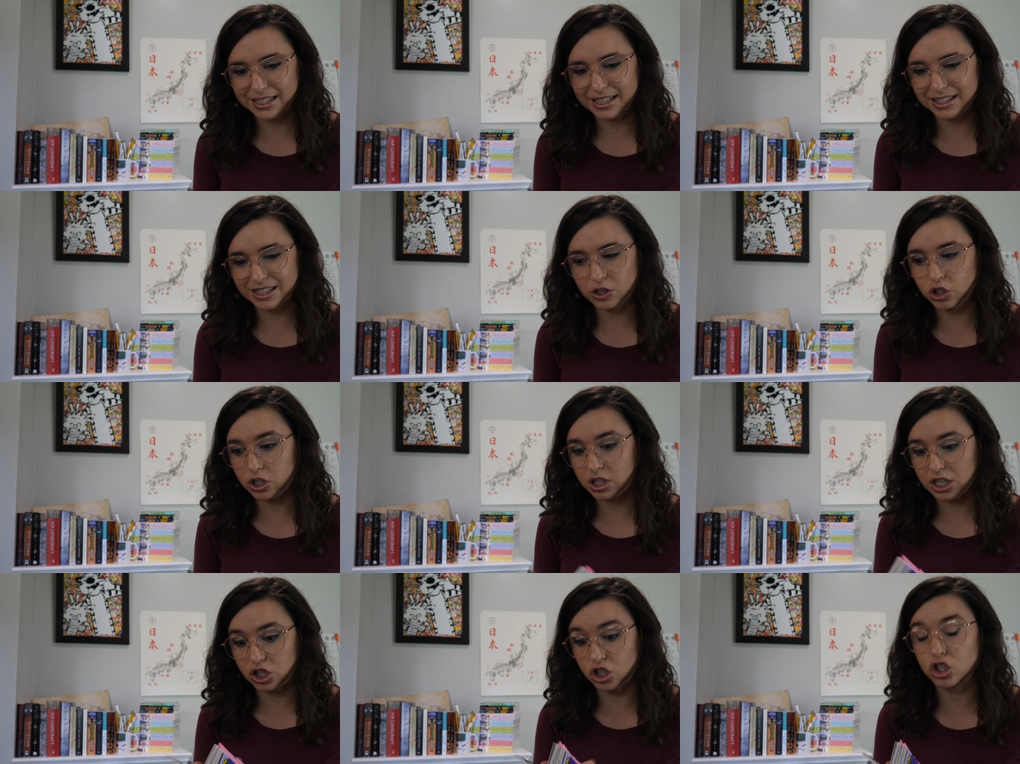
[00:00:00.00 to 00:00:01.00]
It's just,
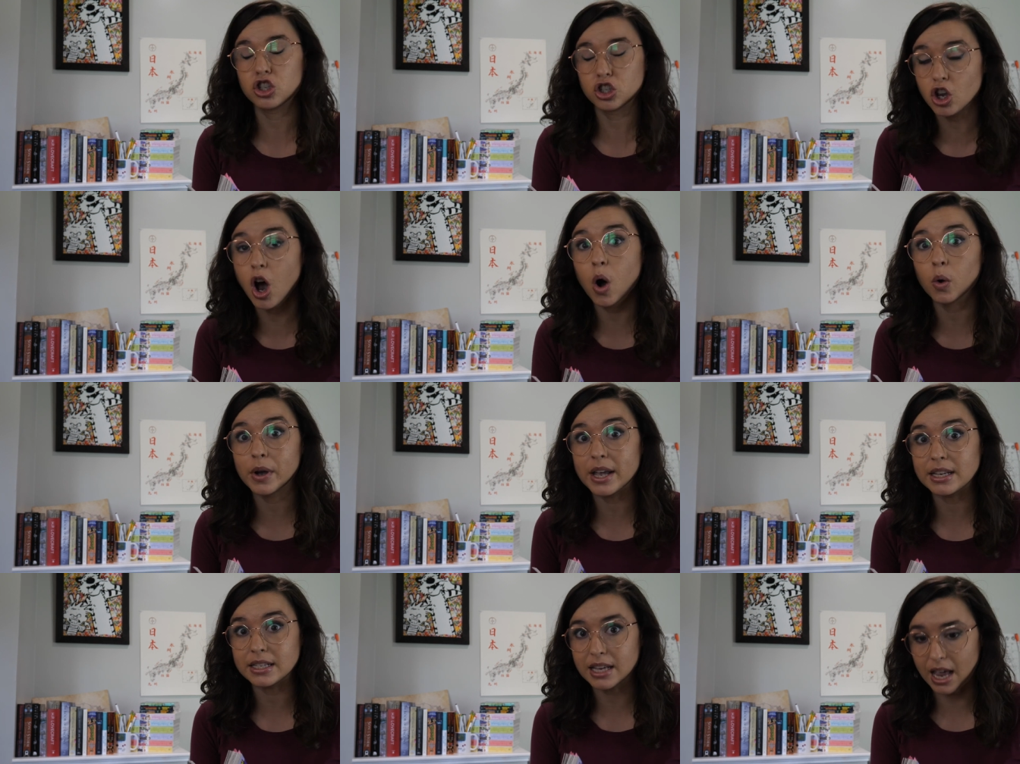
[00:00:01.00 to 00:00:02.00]
it's so
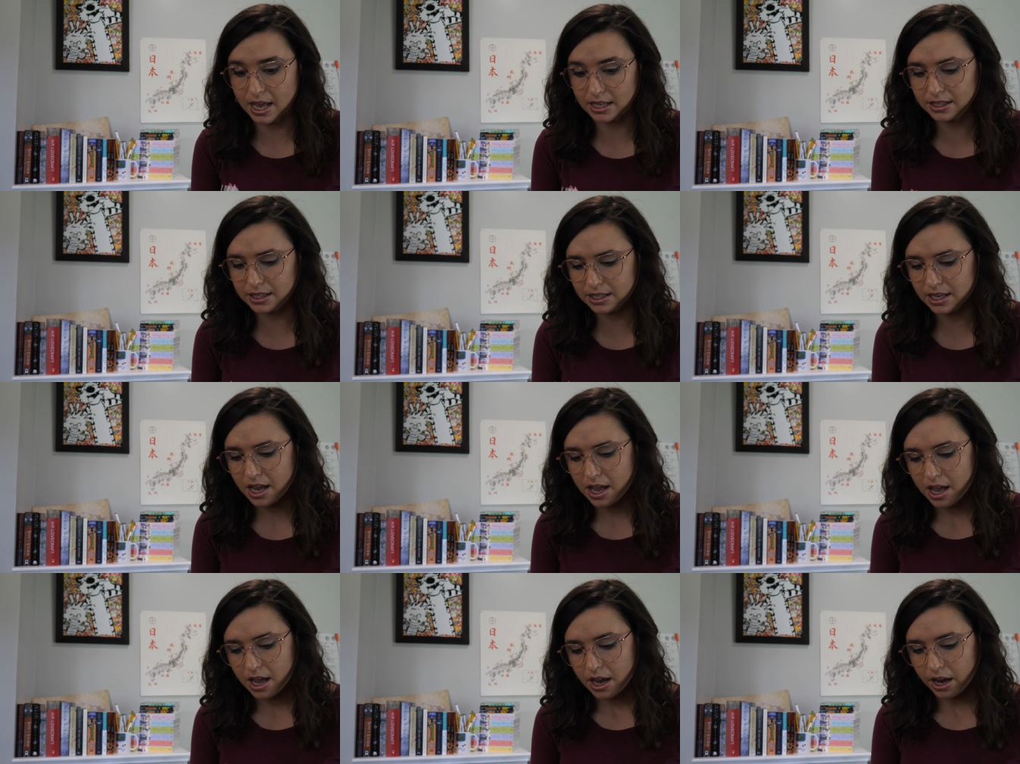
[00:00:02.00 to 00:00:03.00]
intense.
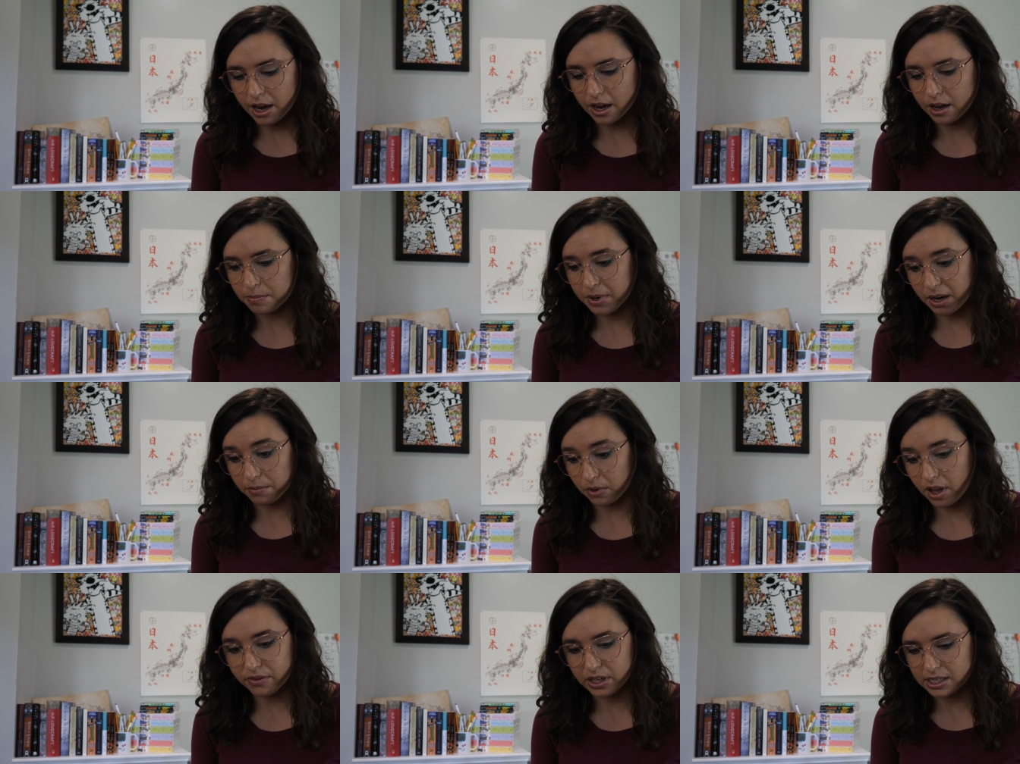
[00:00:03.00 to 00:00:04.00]
Uh, but I'm
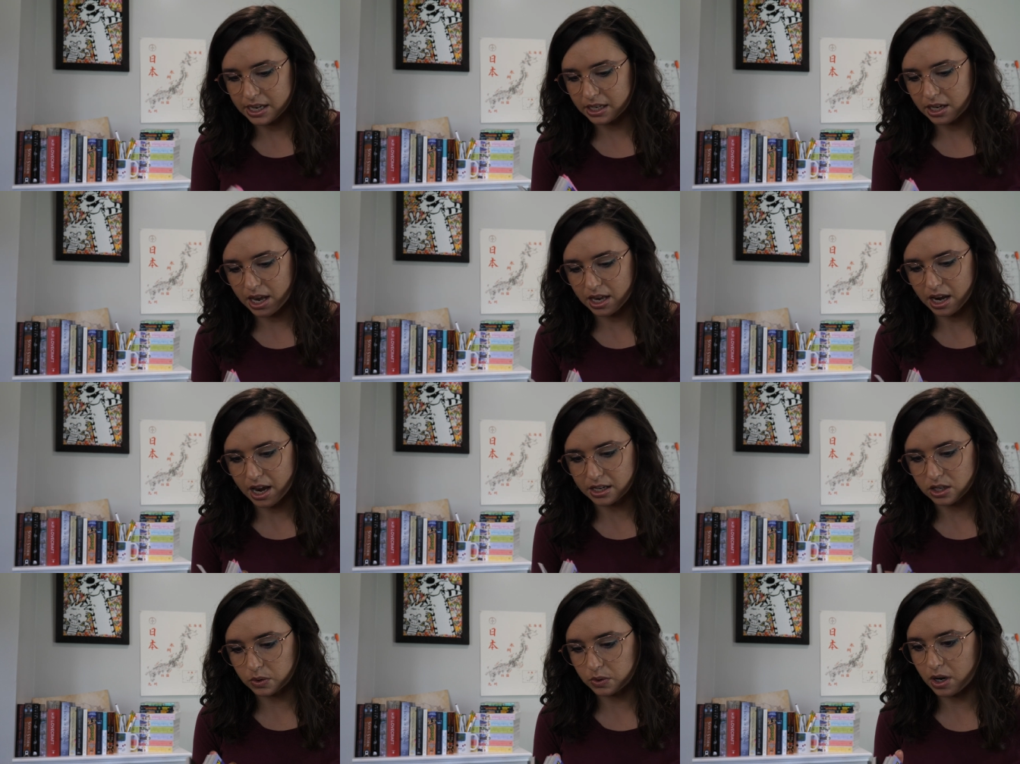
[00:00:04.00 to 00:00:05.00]
loving it and I
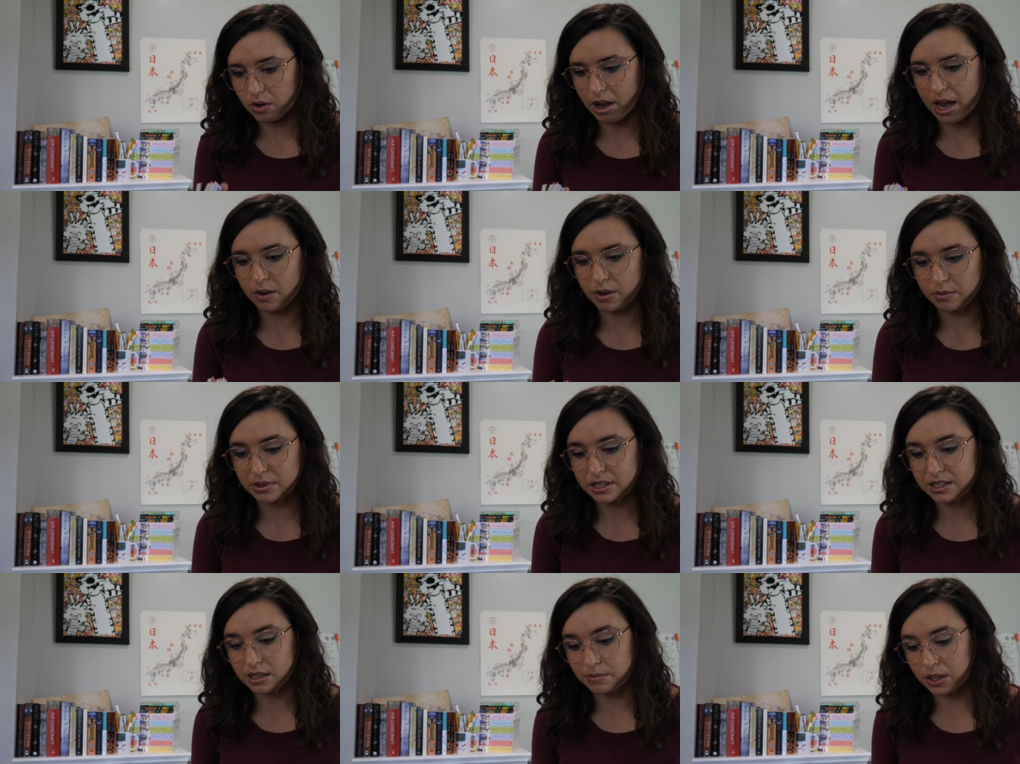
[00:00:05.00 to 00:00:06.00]
don't know how I would
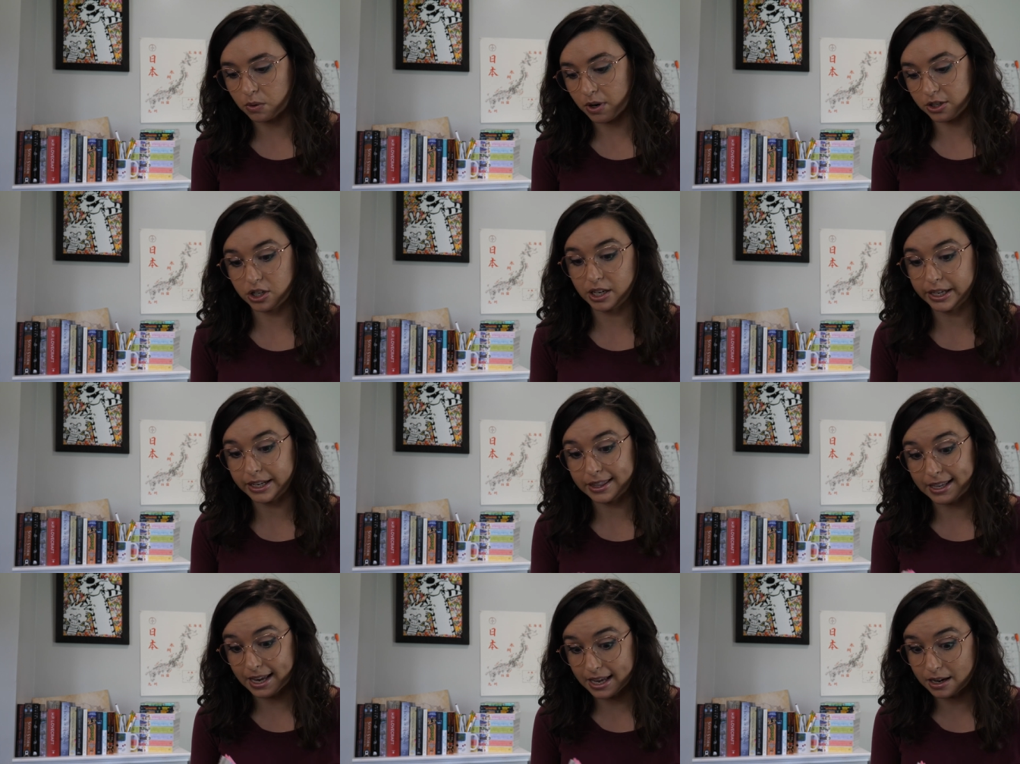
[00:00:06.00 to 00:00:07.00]
stomach watching it in
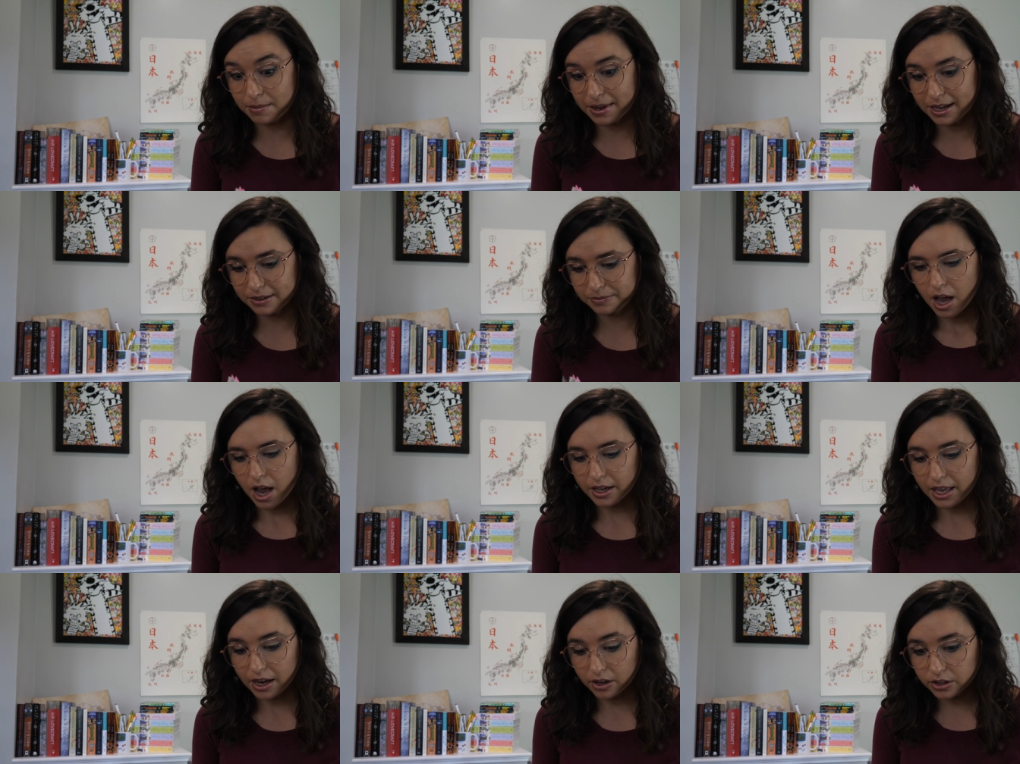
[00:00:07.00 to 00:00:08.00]
the anime. A
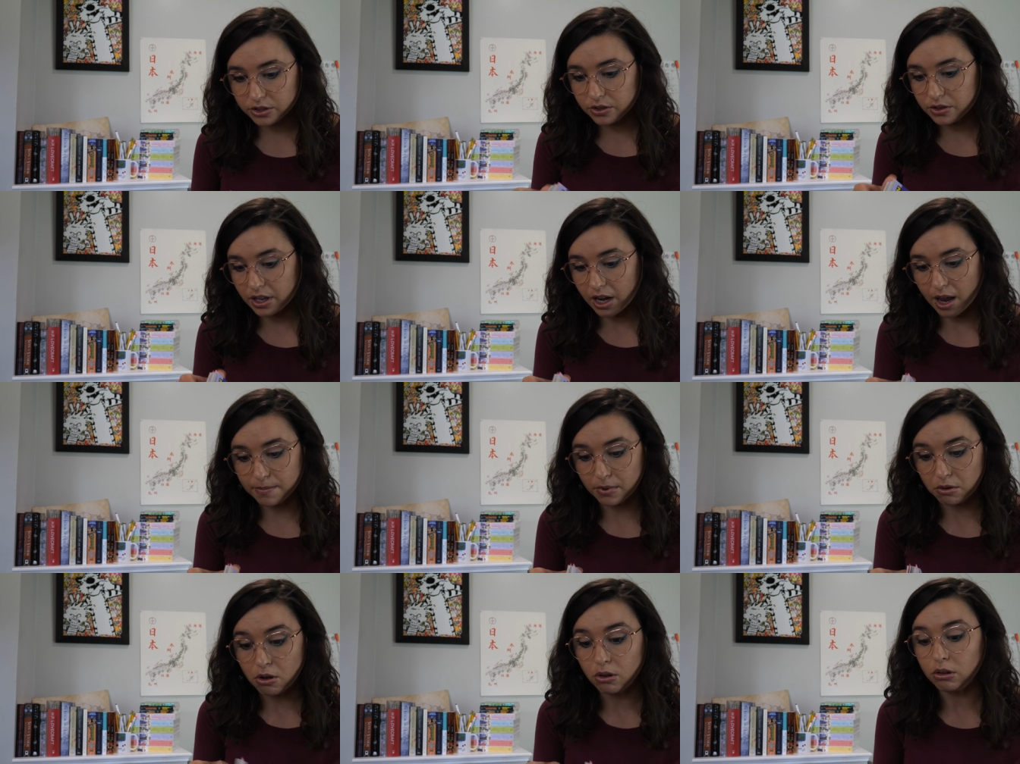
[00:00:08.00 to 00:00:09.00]
character that
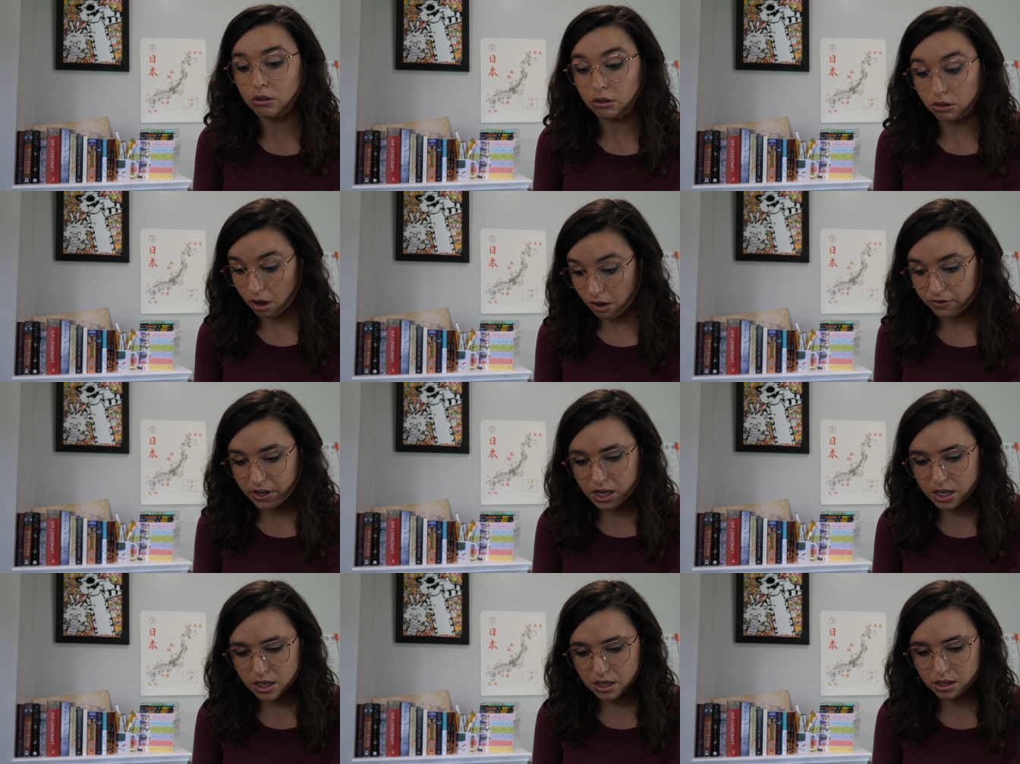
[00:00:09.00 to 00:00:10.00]
I'm
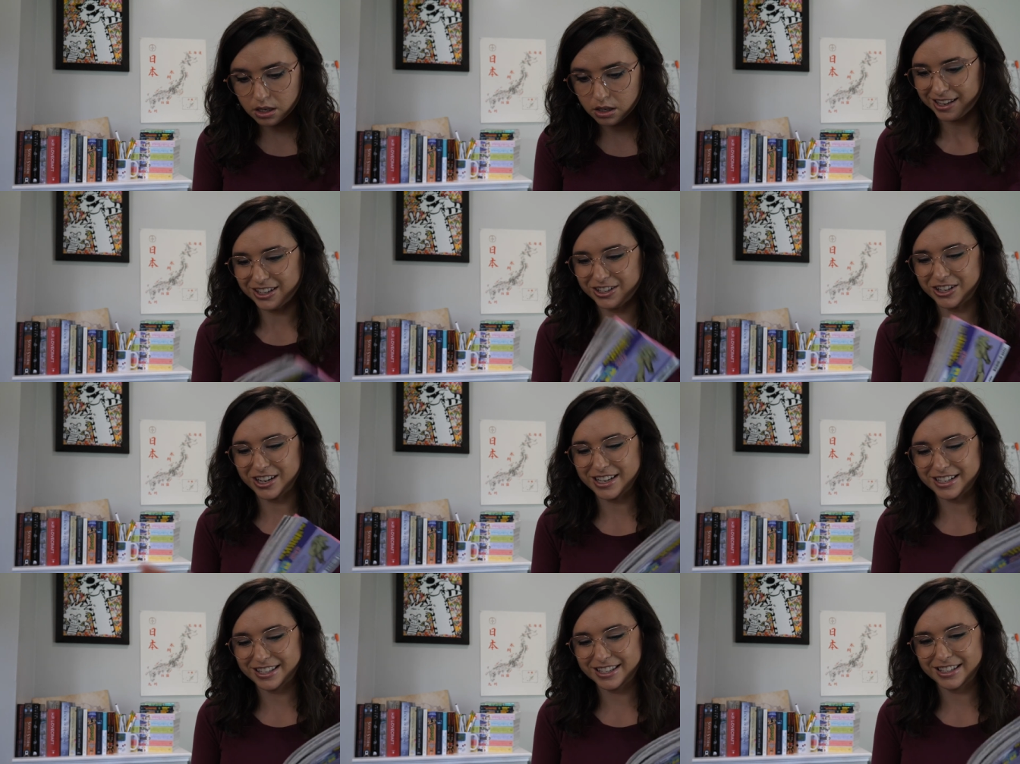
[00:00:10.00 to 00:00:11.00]
loving, here she
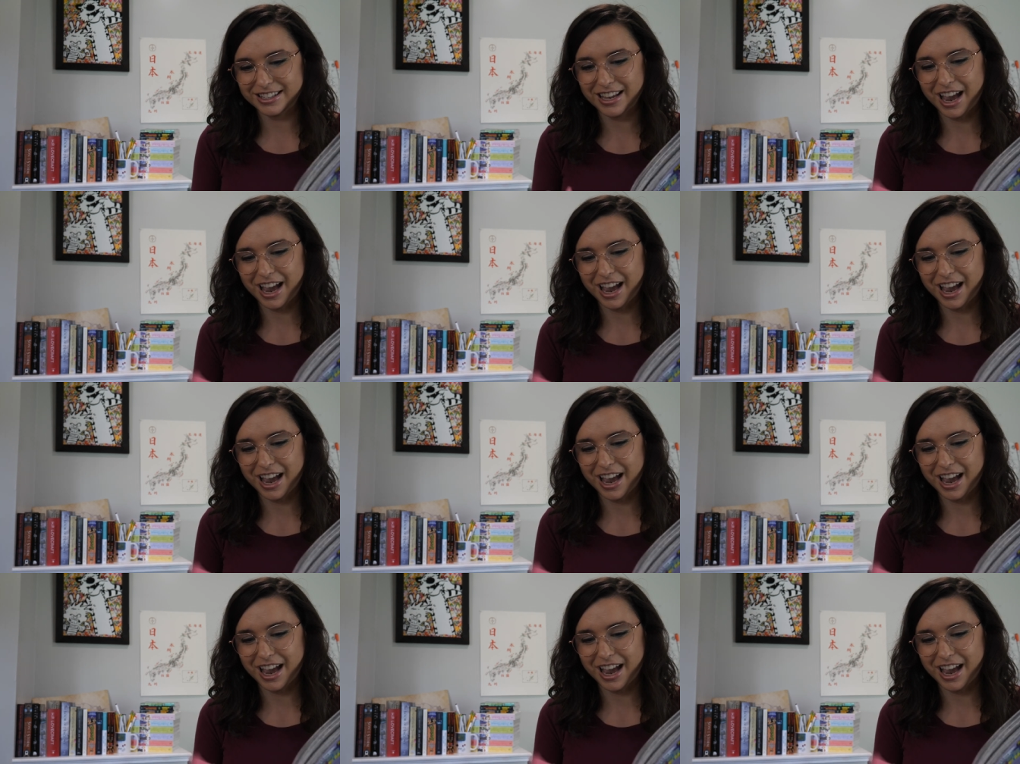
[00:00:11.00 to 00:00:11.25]
is.